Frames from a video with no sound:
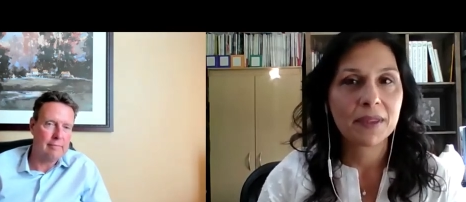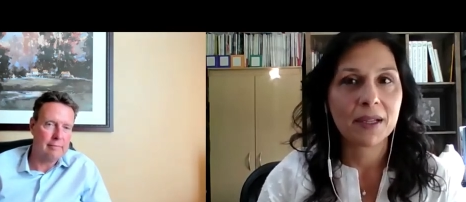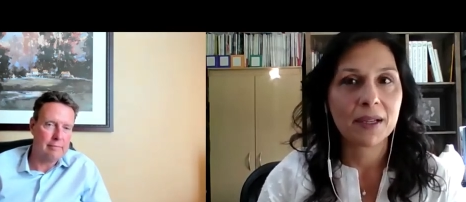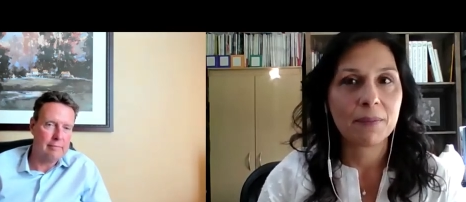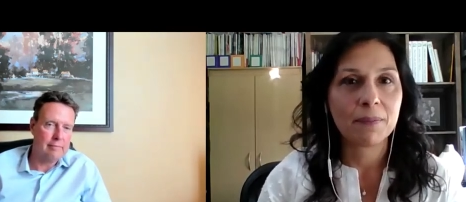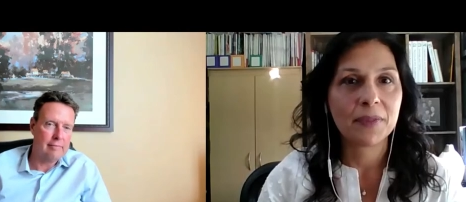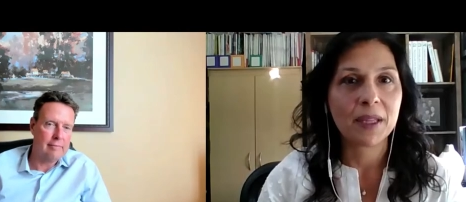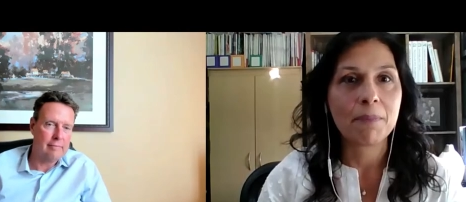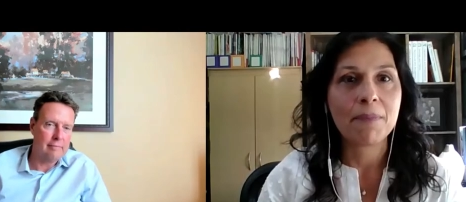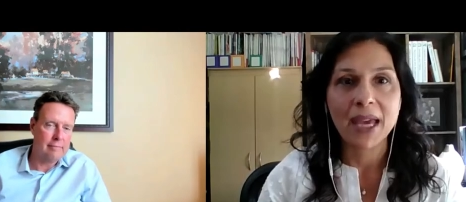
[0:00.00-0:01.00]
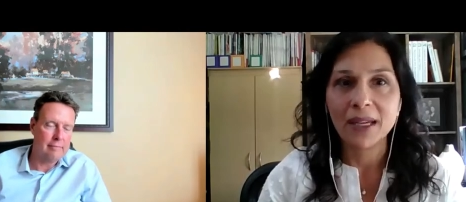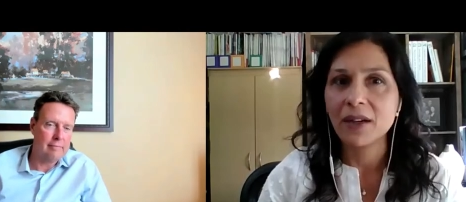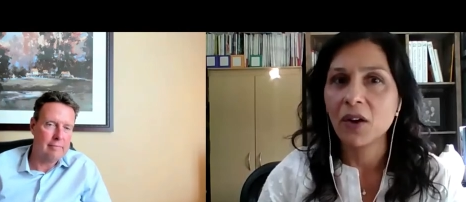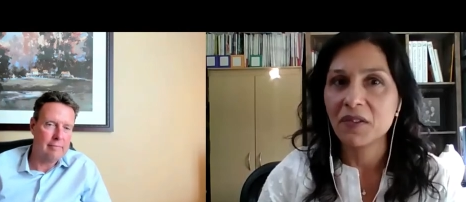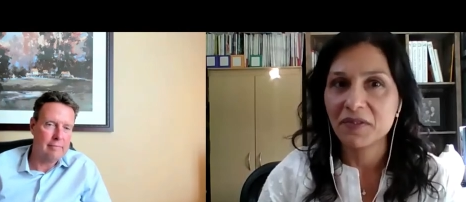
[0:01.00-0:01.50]
Speaker 1: the the men
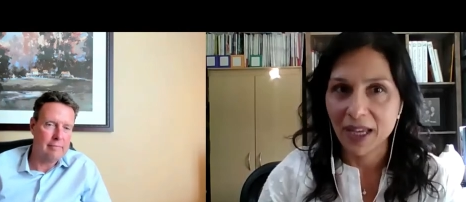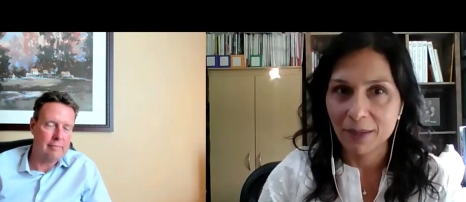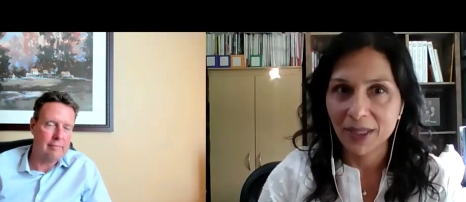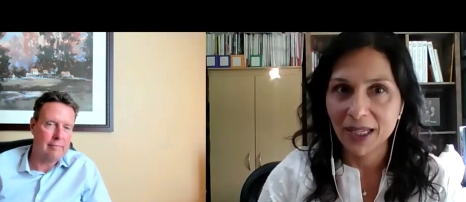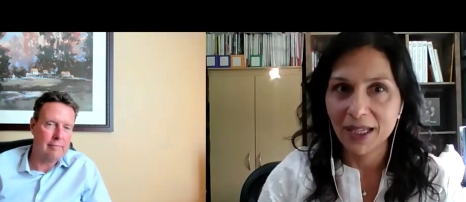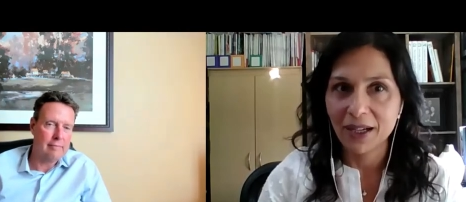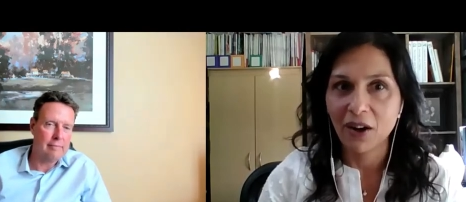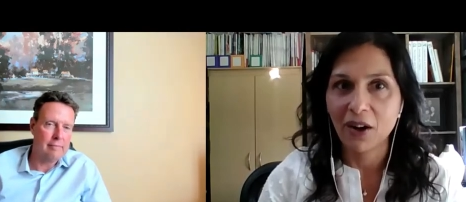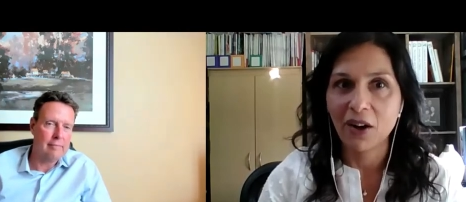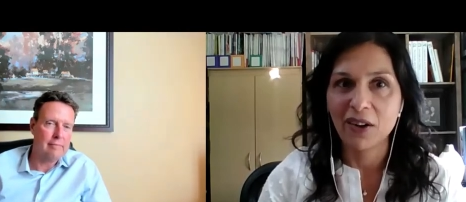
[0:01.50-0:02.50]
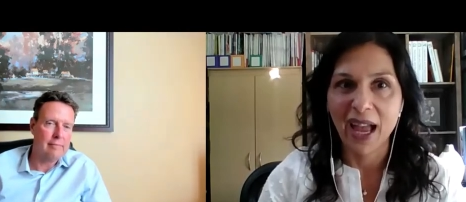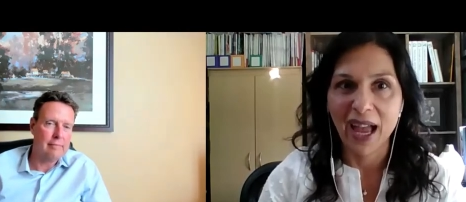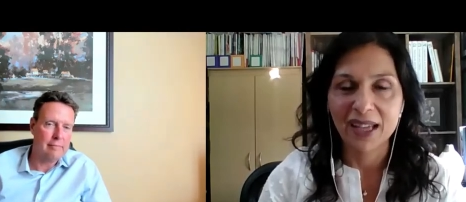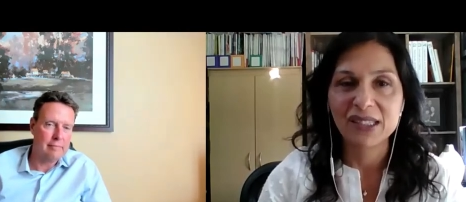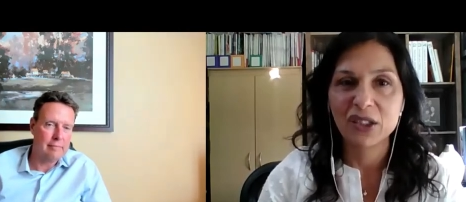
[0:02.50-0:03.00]
in our family are
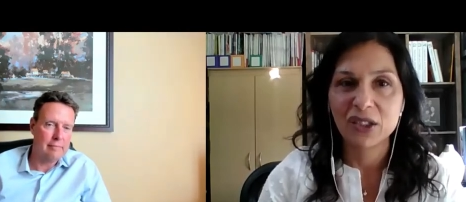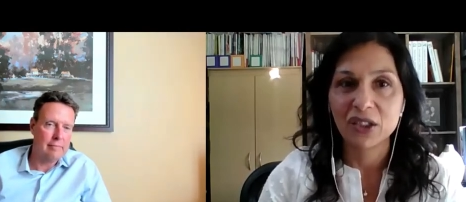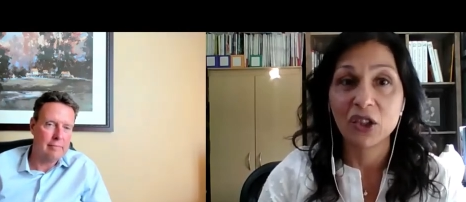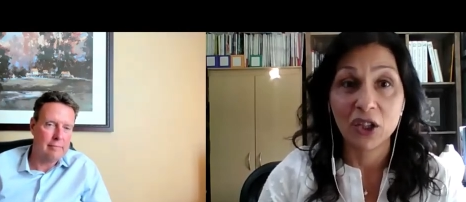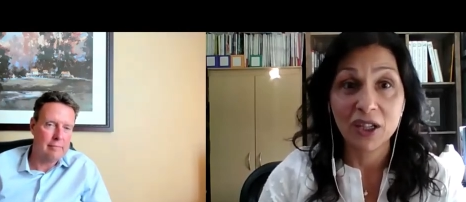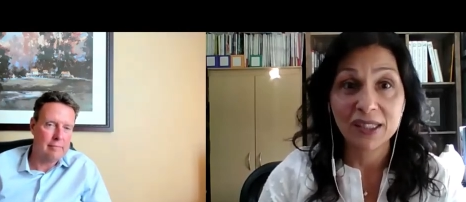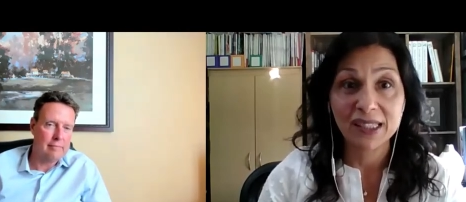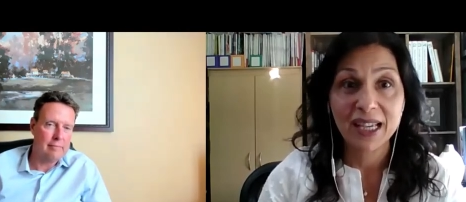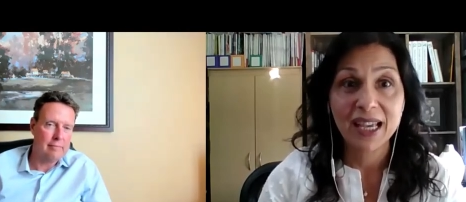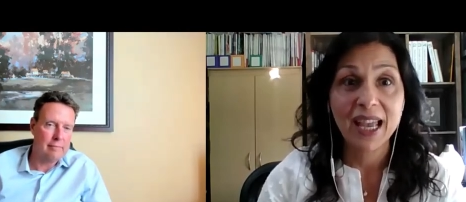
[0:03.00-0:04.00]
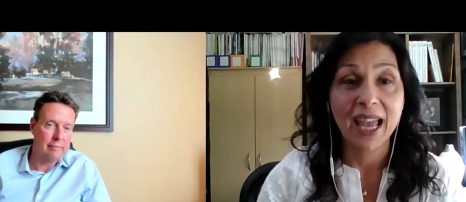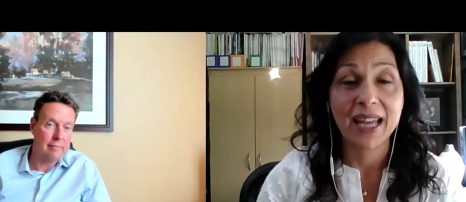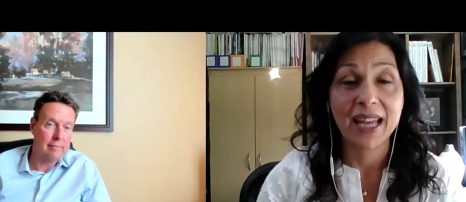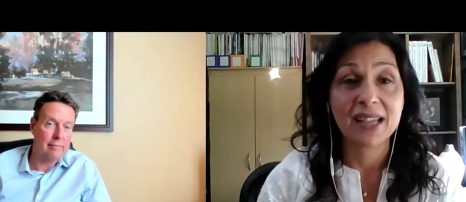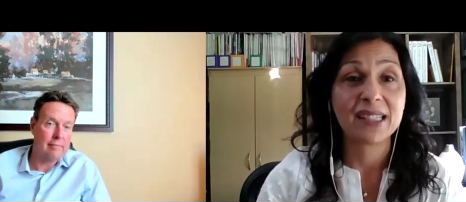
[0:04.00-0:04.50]
as good cooks
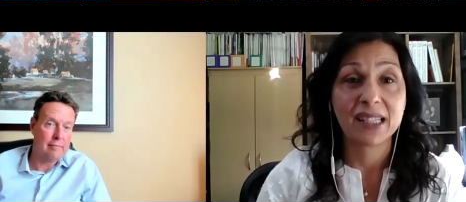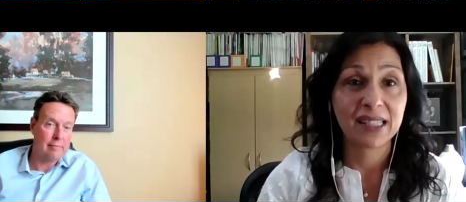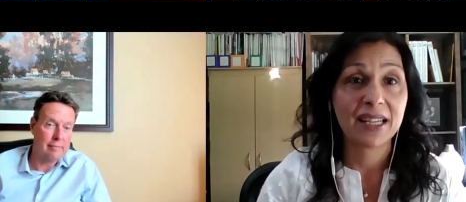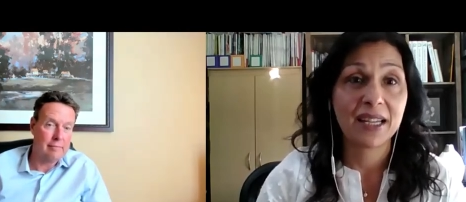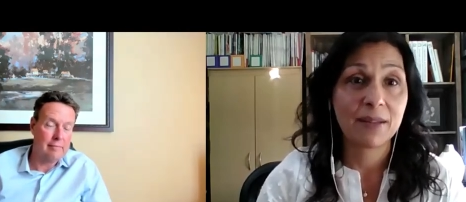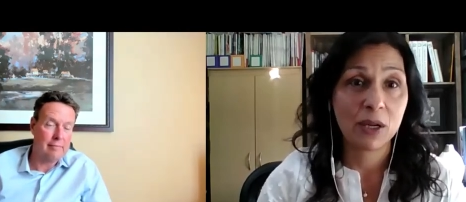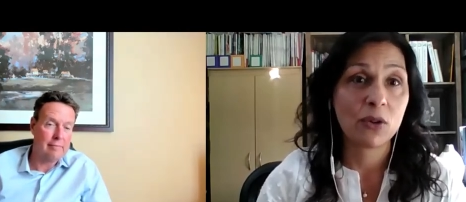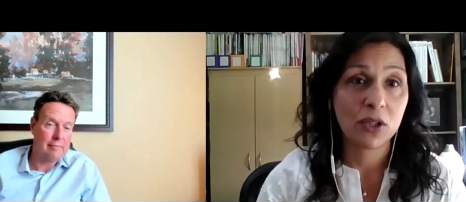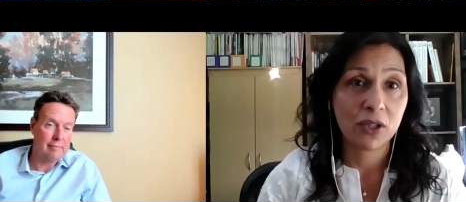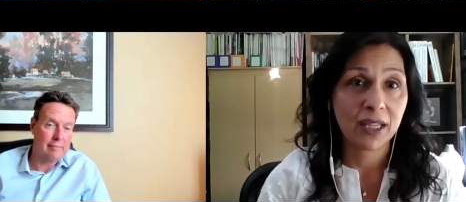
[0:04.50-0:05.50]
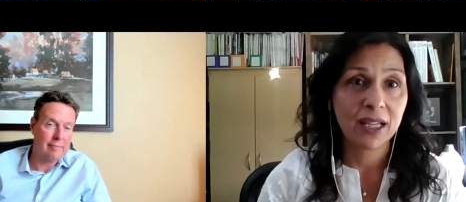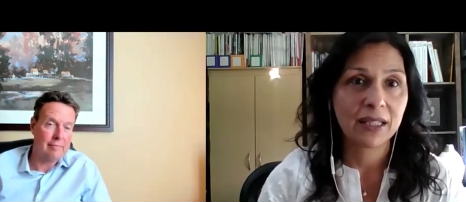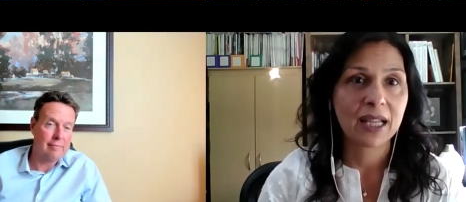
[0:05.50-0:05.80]
and as excited about cooking.